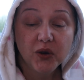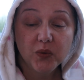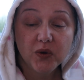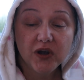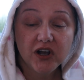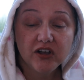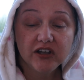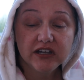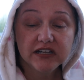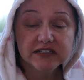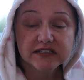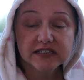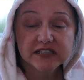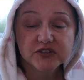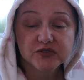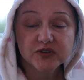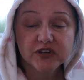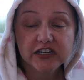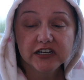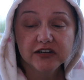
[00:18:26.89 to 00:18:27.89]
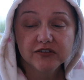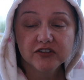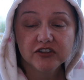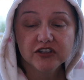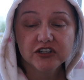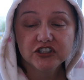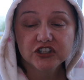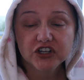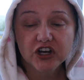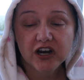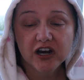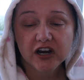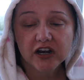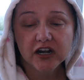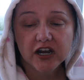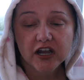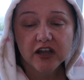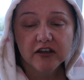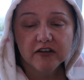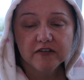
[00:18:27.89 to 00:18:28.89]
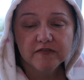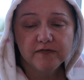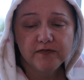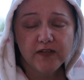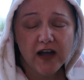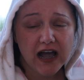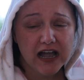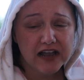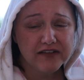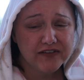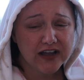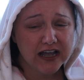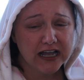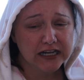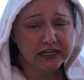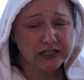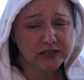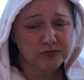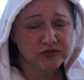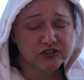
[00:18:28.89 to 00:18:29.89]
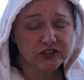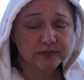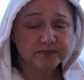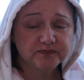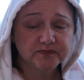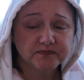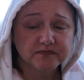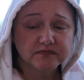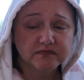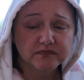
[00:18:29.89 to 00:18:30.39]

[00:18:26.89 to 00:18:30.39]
Well, it says right here on the chart, 5 items,